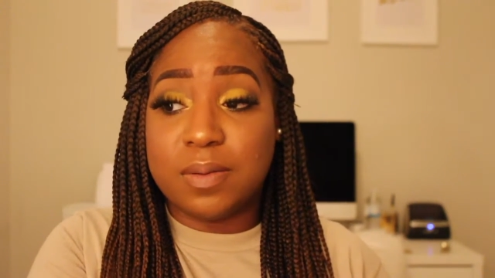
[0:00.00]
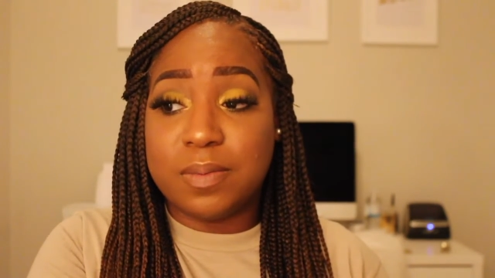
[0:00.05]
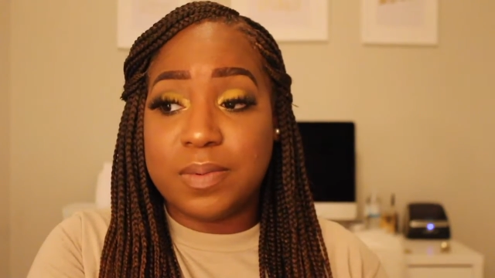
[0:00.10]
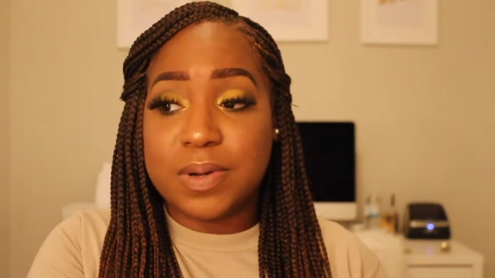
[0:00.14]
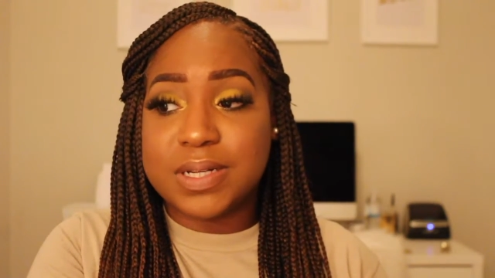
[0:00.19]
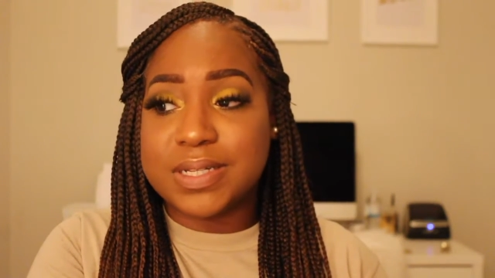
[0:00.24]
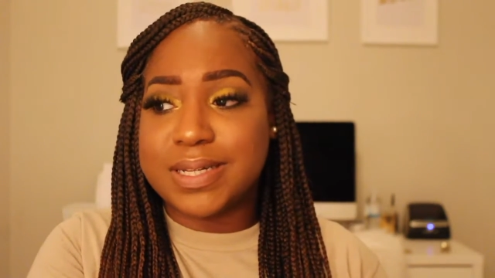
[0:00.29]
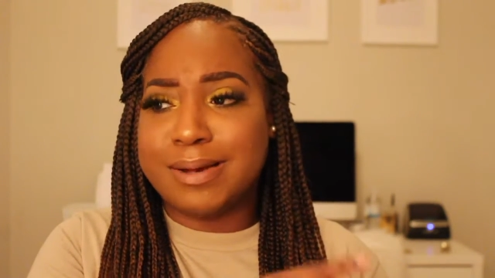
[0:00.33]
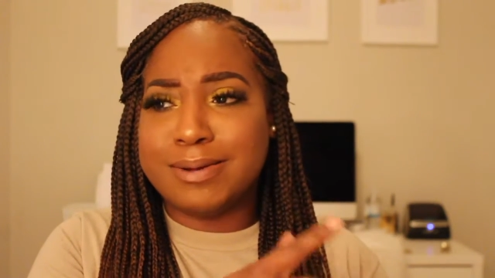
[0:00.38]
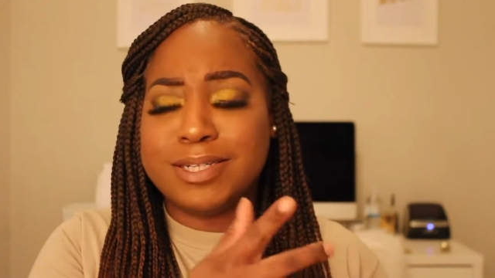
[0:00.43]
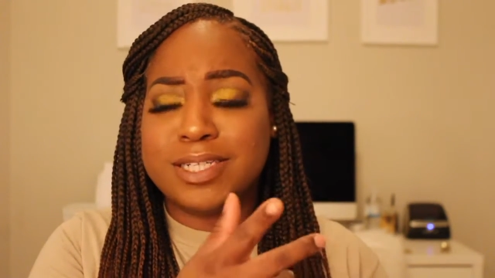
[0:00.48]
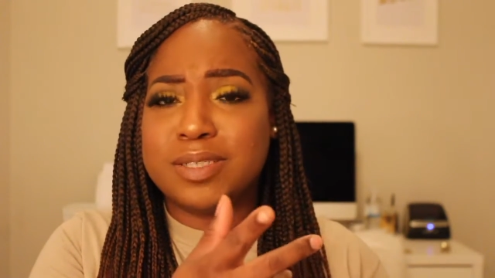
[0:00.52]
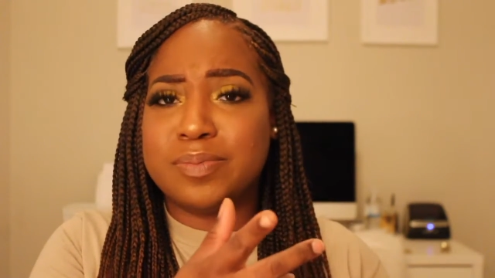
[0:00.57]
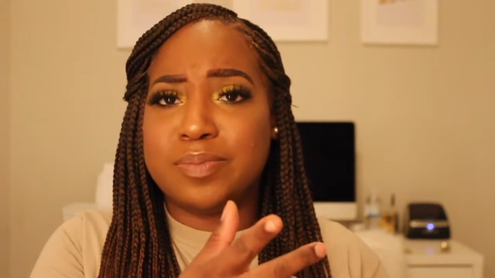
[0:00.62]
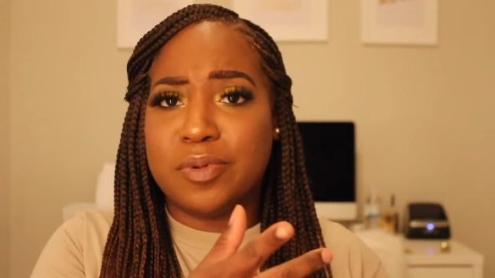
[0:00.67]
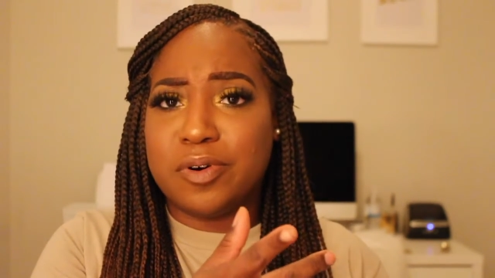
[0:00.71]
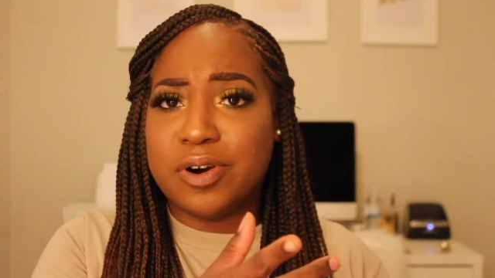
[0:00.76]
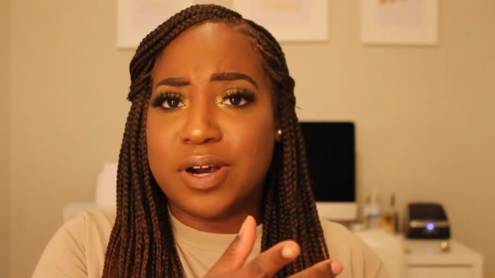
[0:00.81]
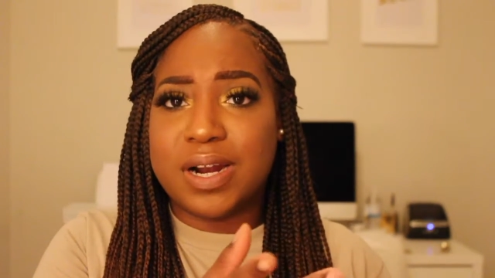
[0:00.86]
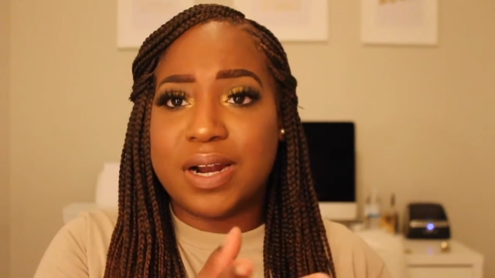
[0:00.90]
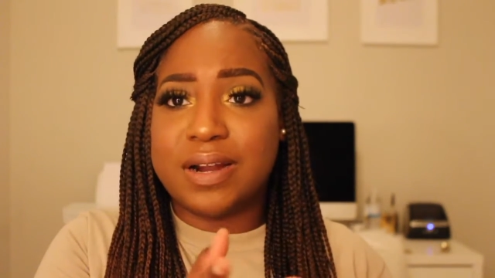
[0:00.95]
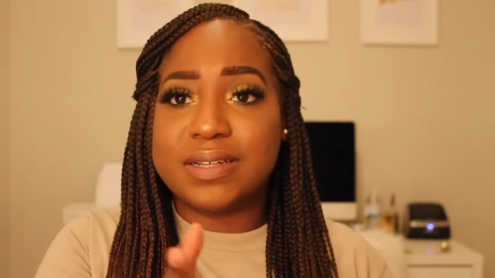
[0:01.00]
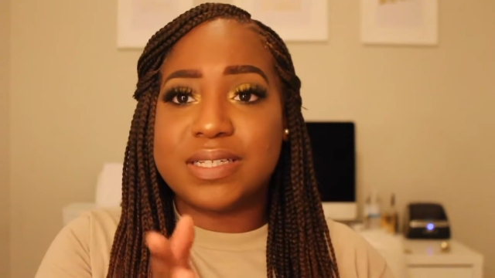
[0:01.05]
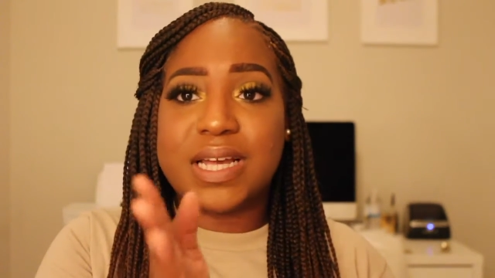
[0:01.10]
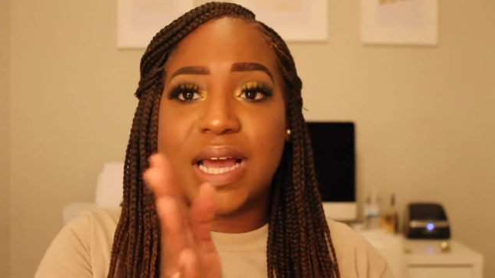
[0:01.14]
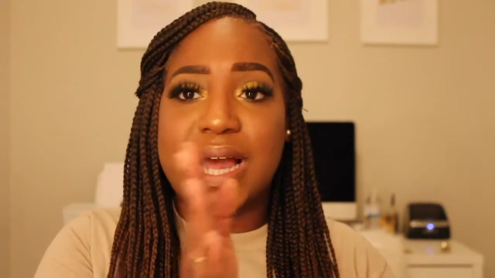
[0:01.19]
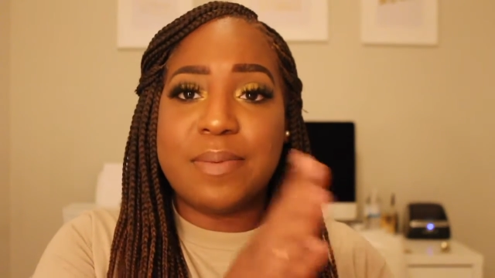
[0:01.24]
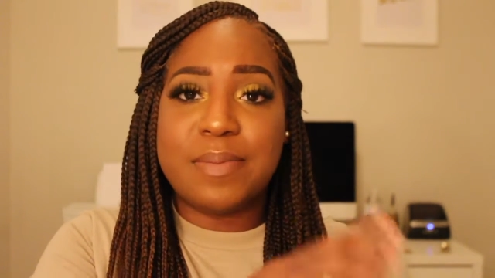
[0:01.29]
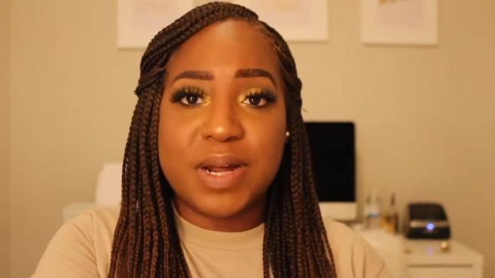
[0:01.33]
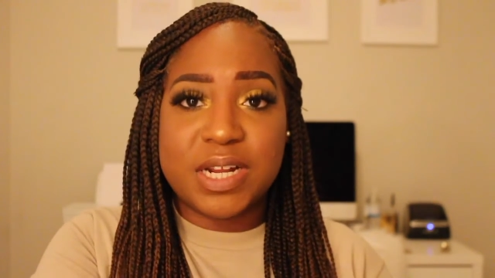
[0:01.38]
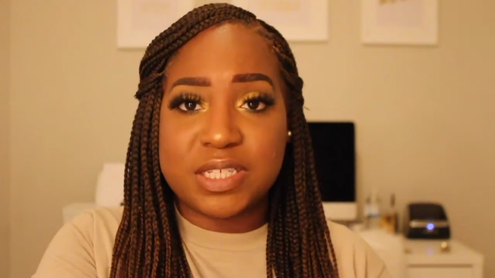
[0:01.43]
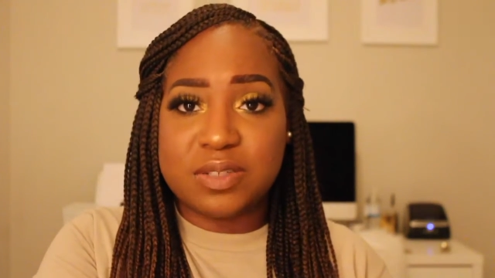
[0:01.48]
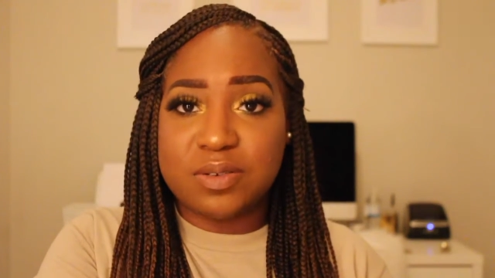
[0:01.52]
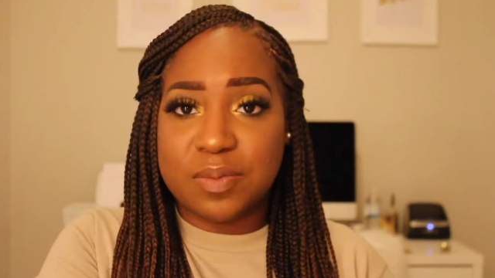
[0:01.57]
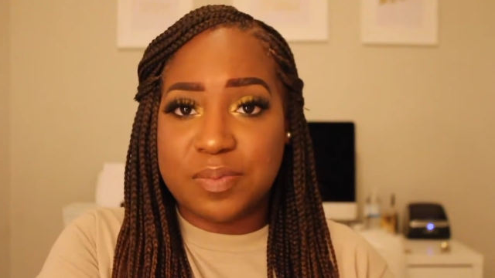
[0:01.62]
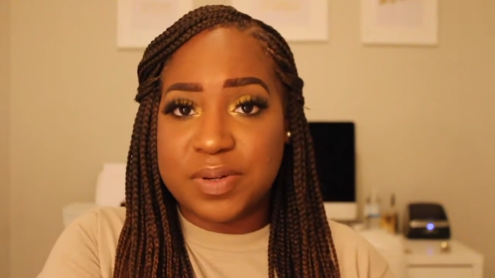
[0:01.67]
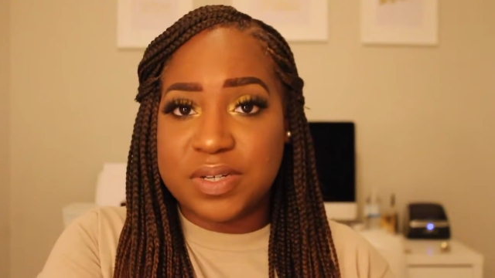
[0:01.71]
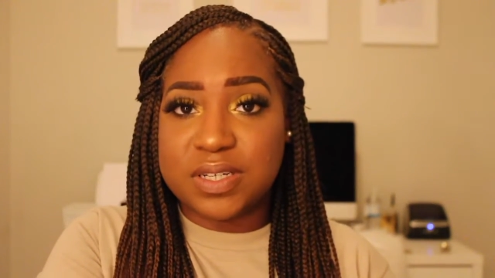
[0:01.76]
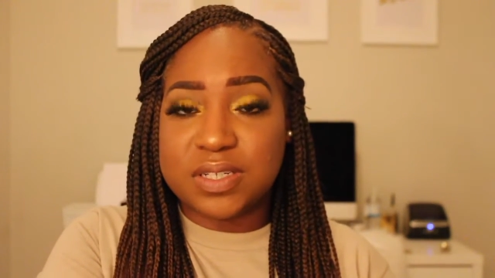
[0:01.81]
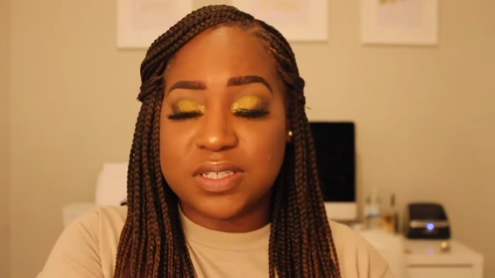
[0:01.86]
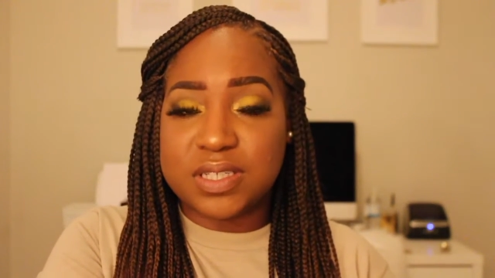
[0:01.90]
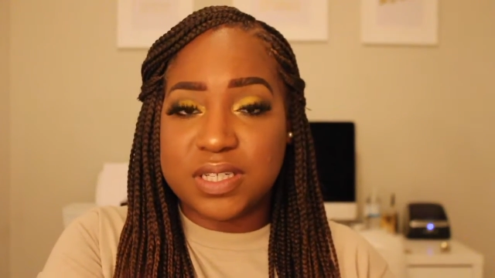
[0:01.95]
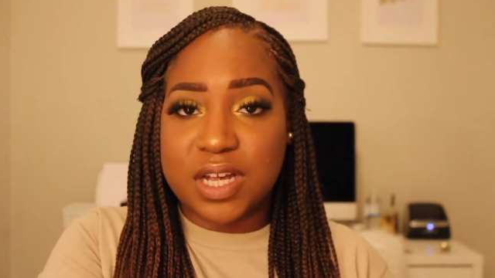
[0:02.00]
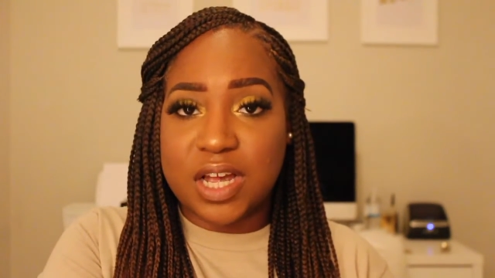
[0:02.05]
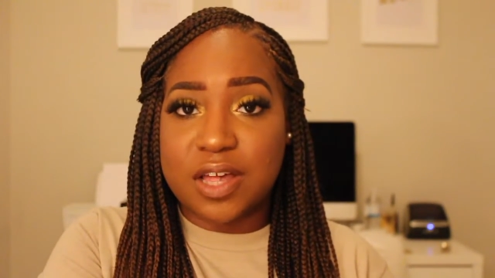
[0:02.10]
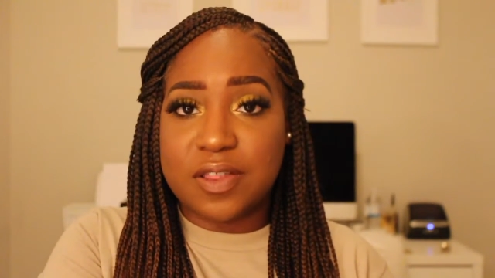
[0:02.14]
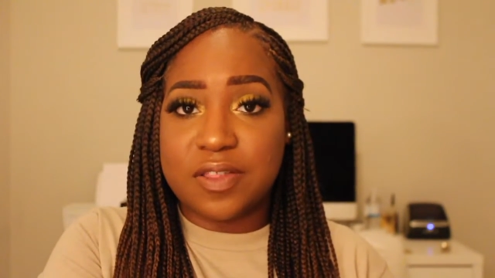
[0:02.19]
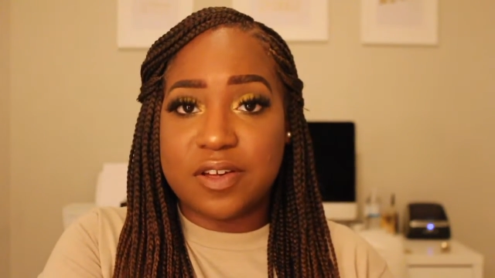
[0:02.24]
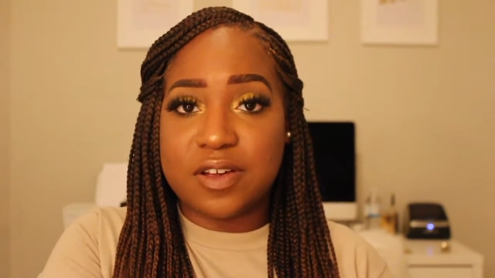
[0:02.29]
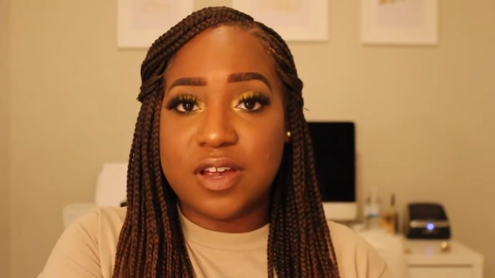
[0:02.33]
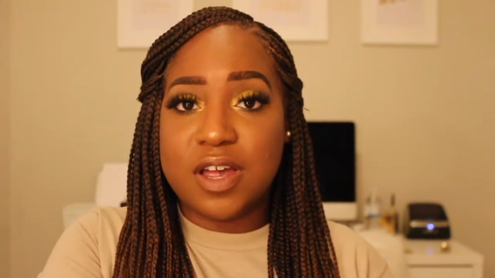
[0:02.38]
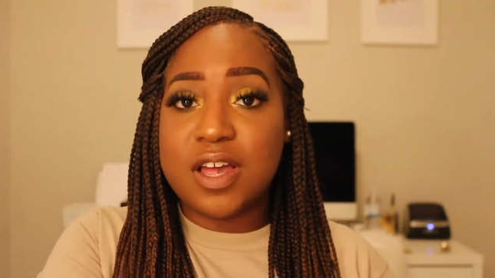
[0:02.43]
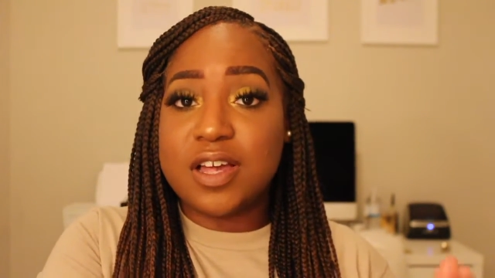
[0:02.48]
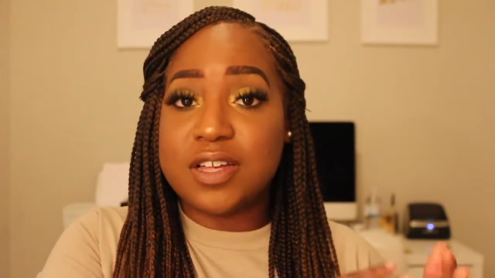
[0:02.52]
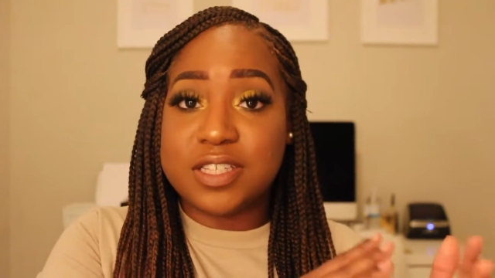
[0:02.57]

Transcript: because I was just bored and I was like, I might as well put this together.